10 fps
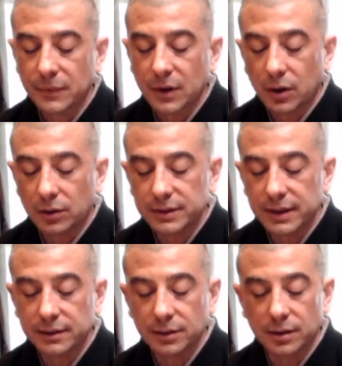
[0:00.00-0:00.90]
All day
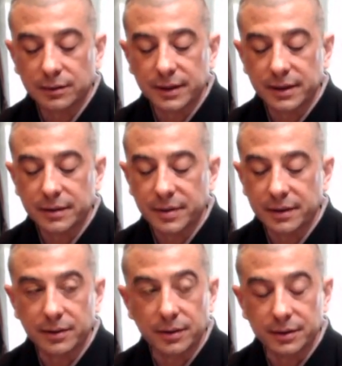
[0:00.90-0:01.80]
long they
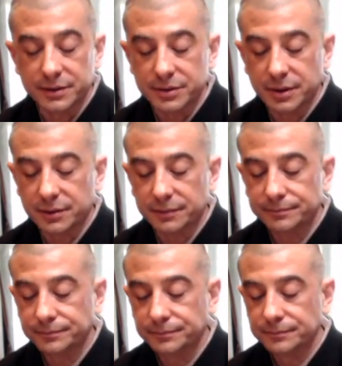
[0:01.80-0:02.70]
depend on each other,
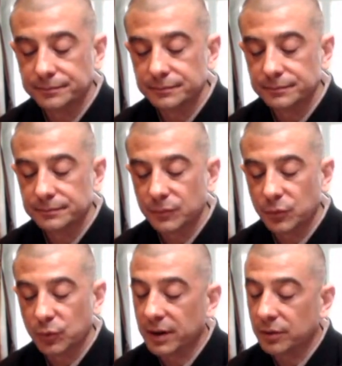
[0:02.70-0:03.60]

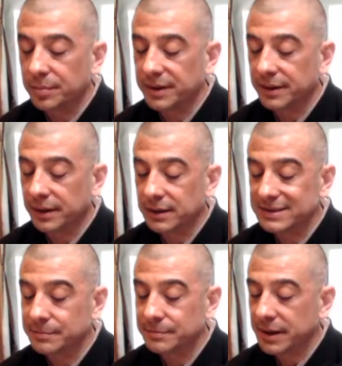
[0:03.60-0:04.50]
without being
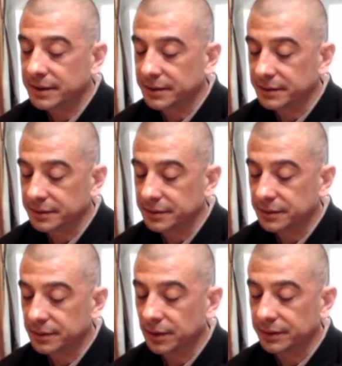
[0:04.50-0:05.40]
dependent
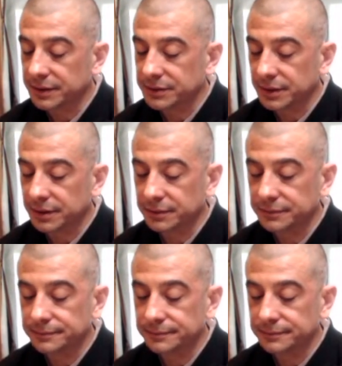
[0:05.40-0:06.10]
on each other.